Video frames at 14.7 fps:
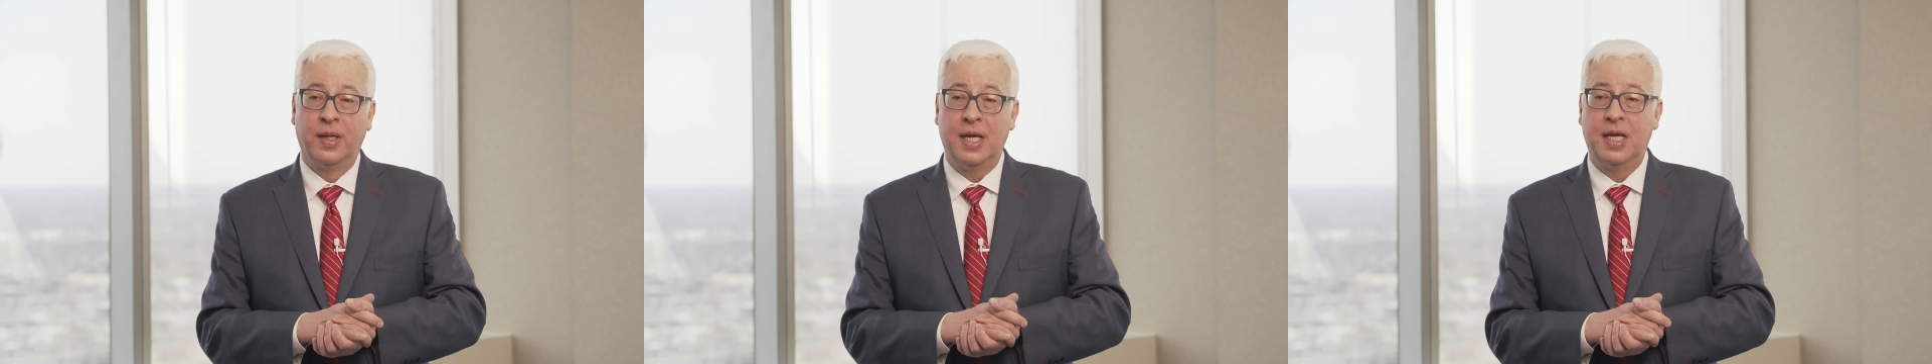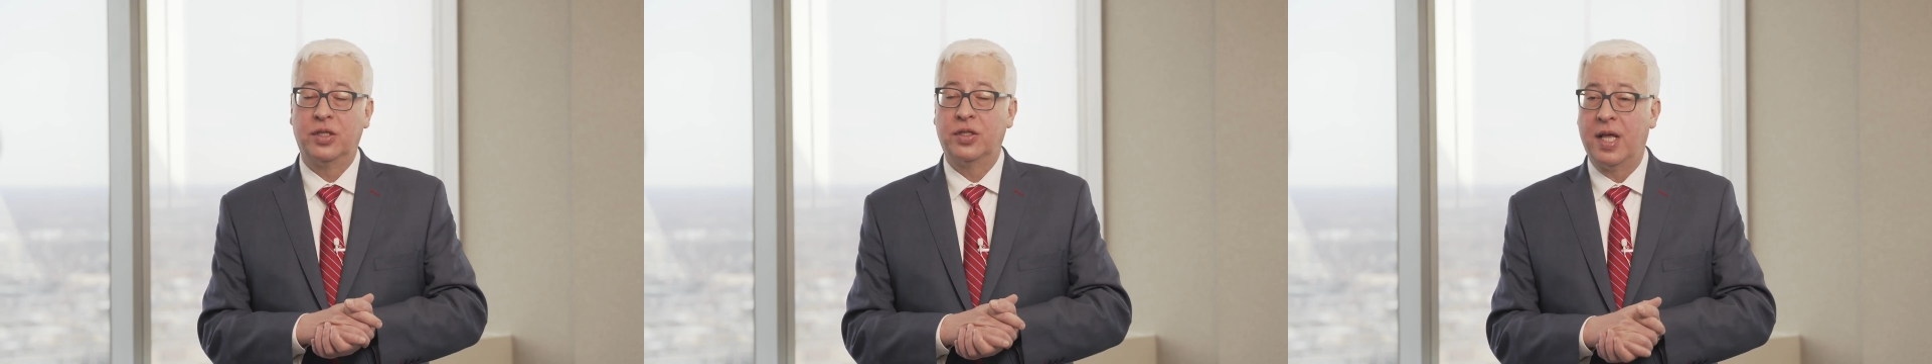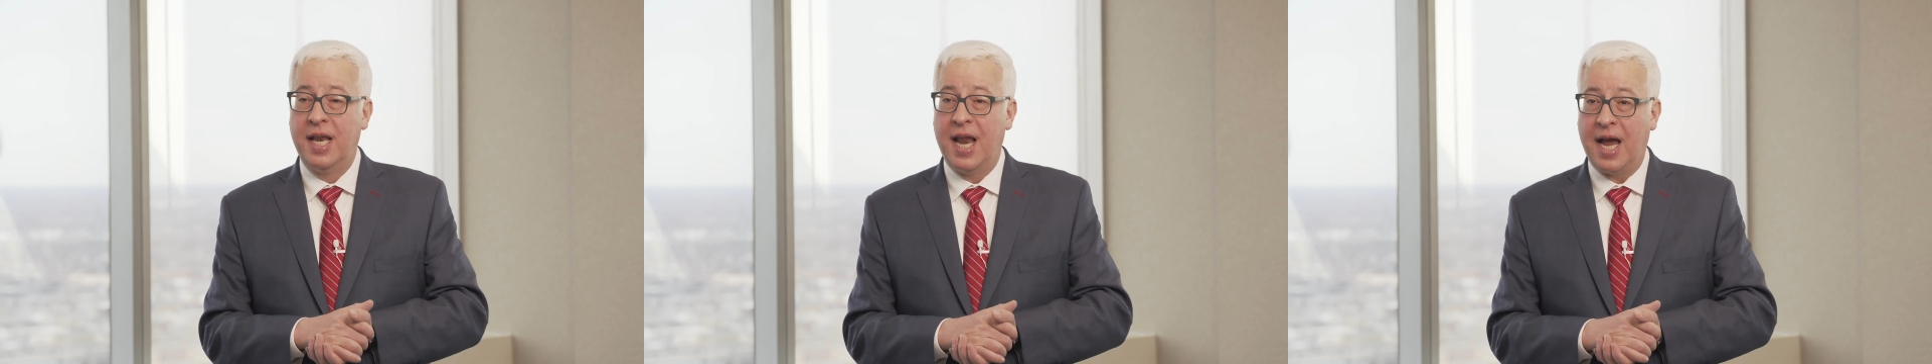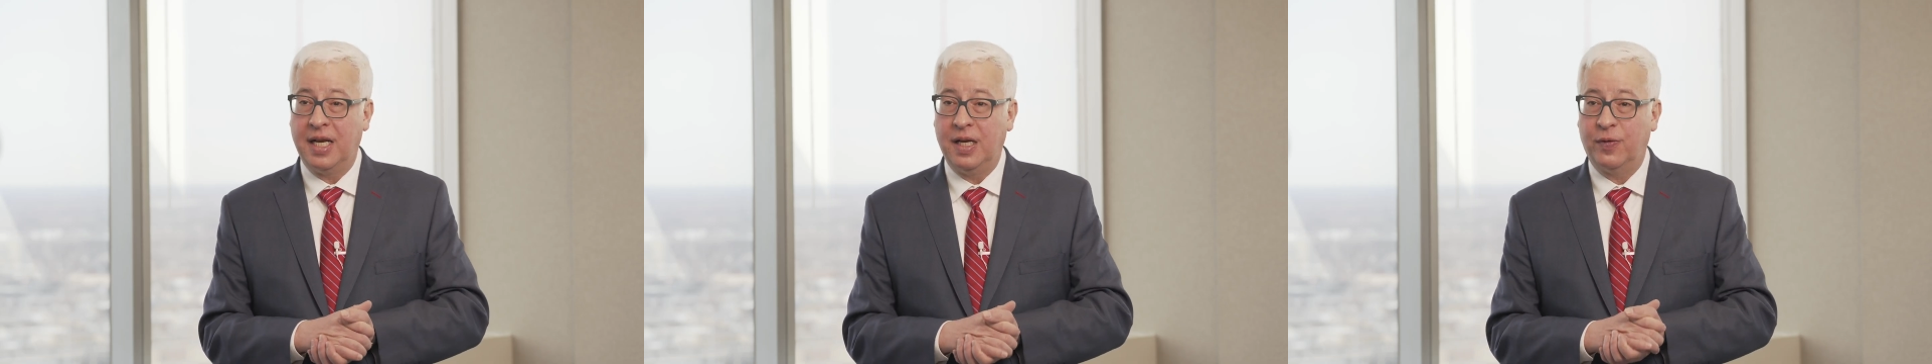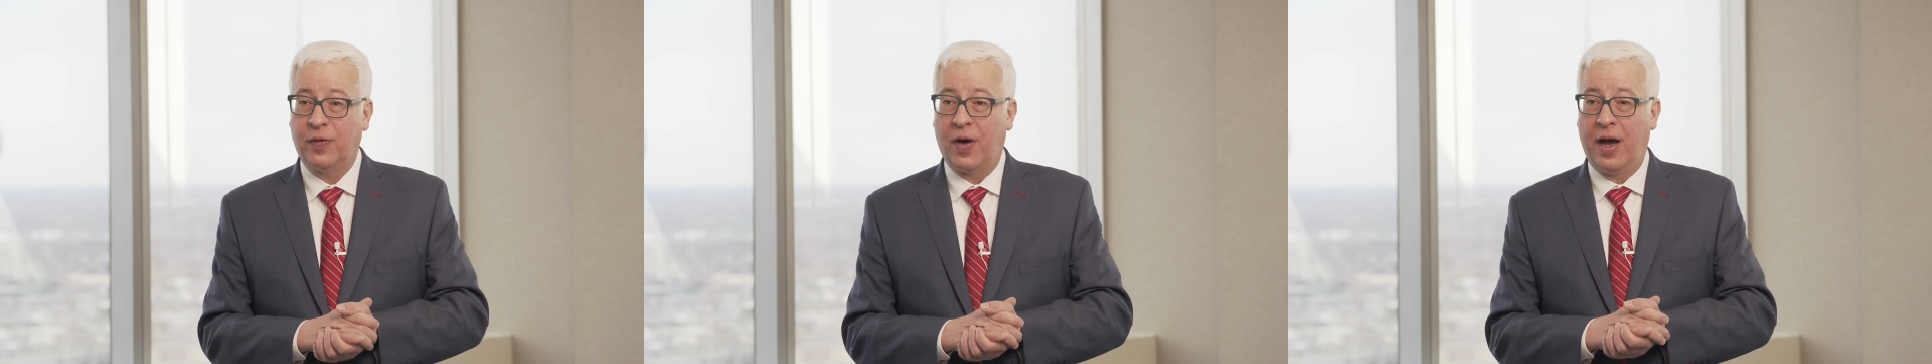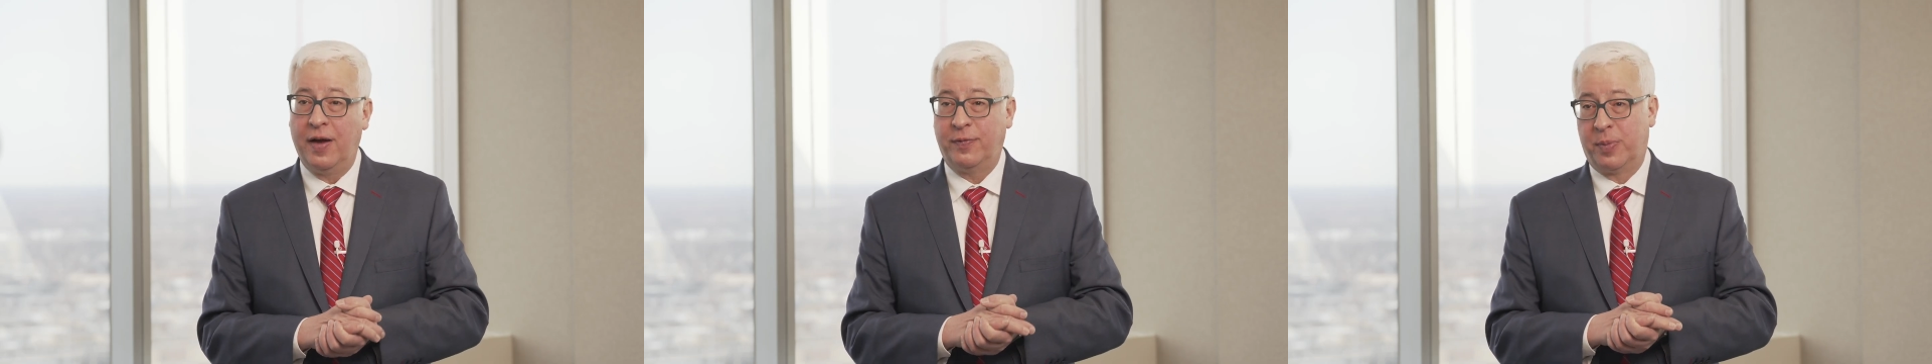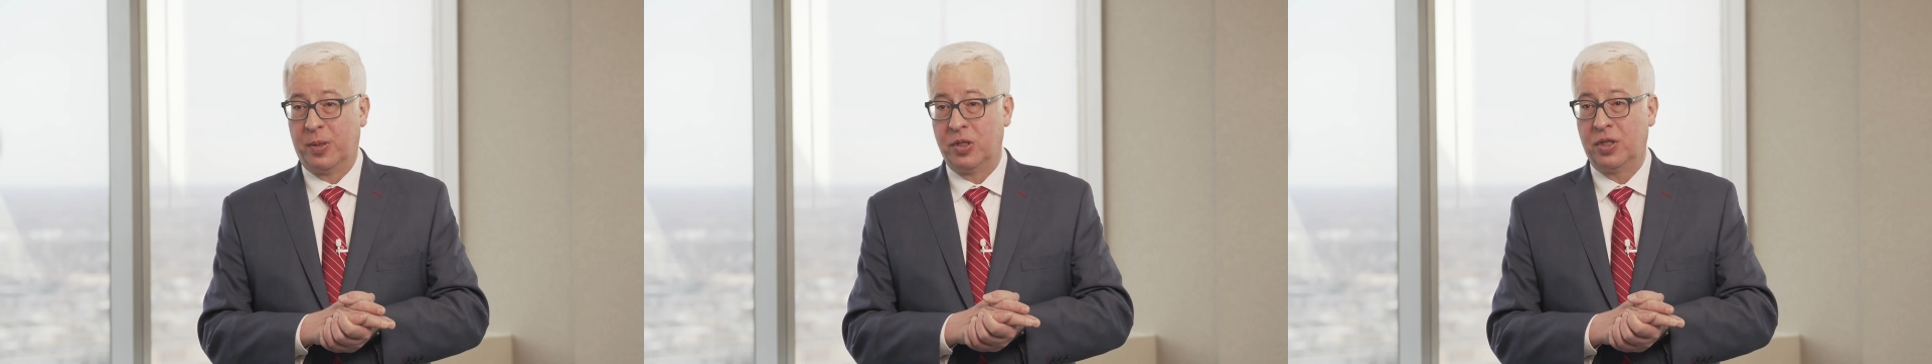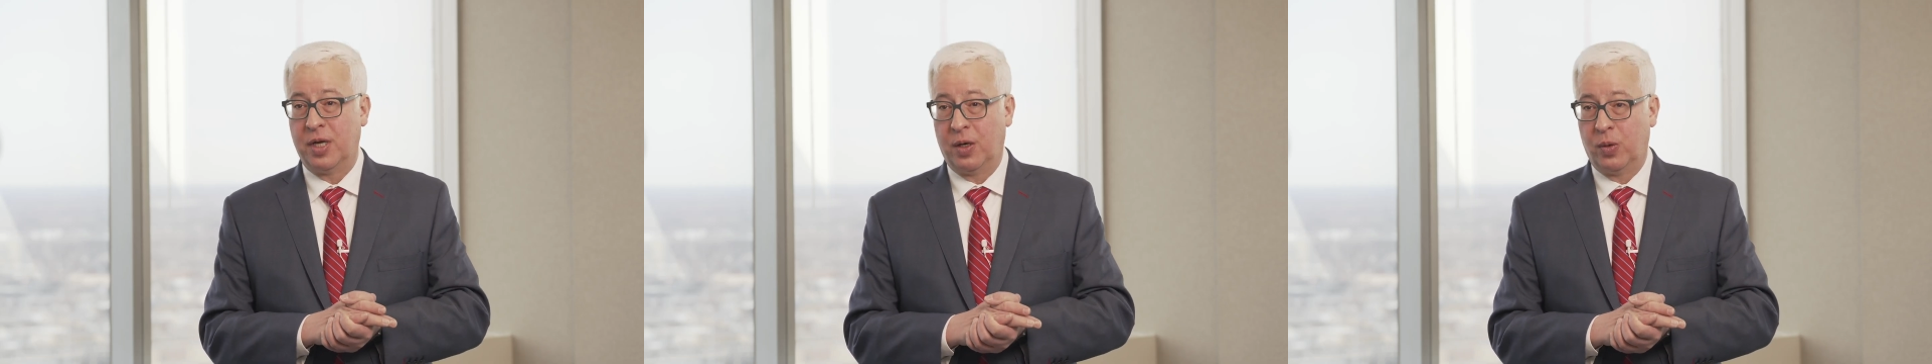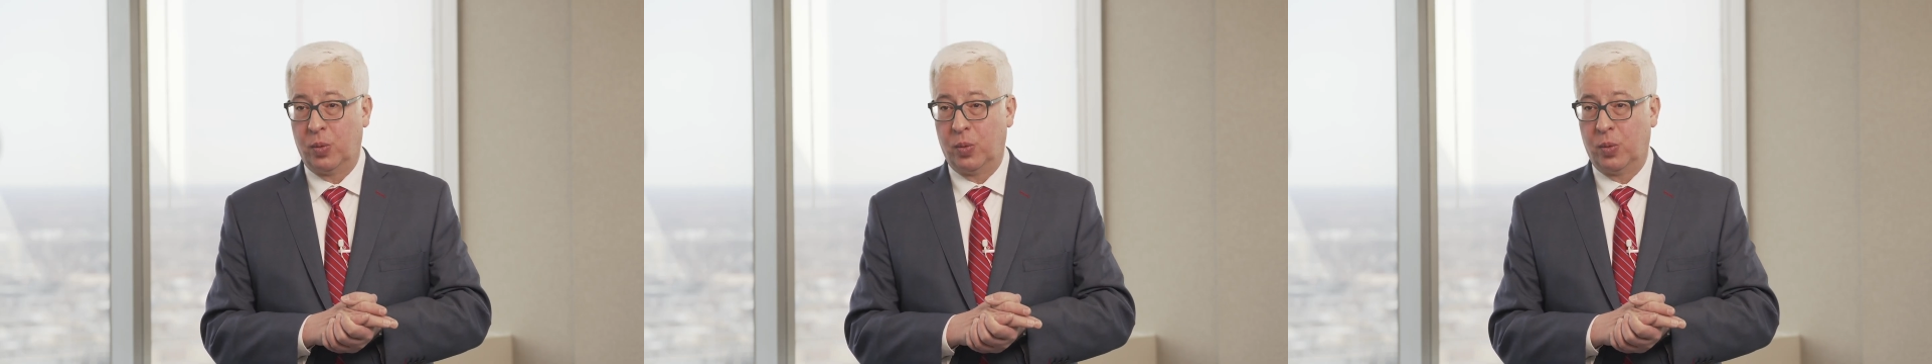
is the 95%